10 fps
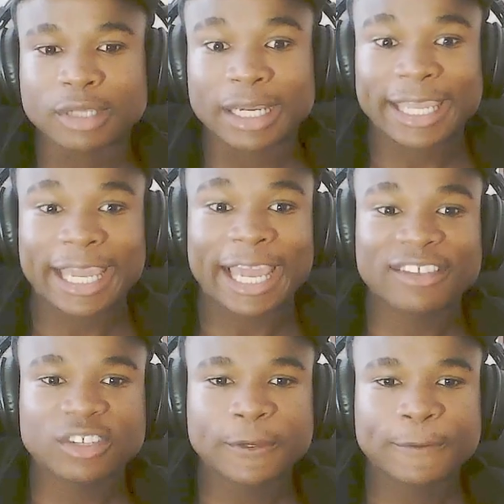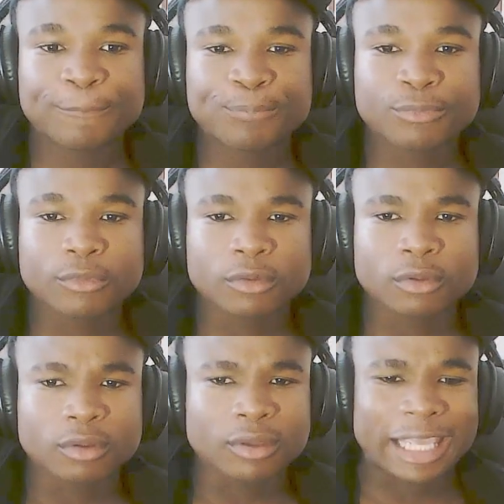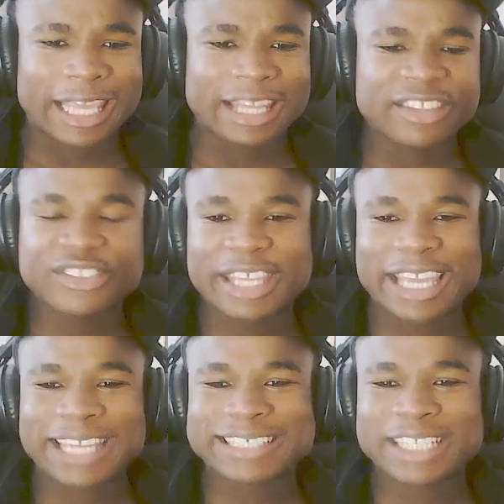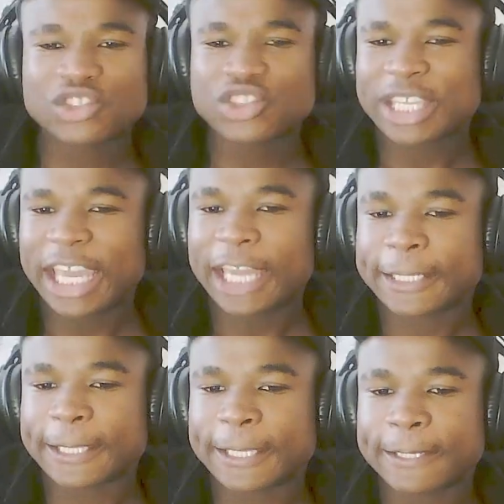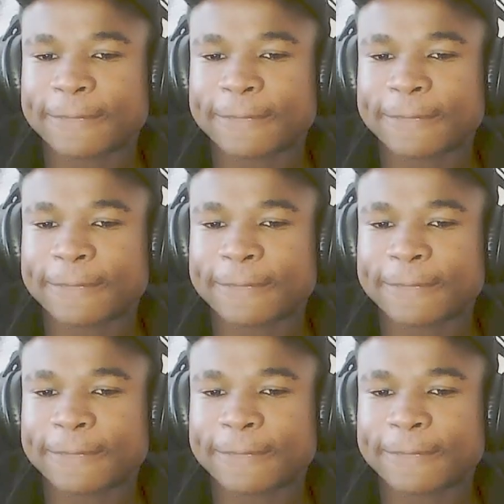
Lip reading: a cat, and this cat tells the Cat King,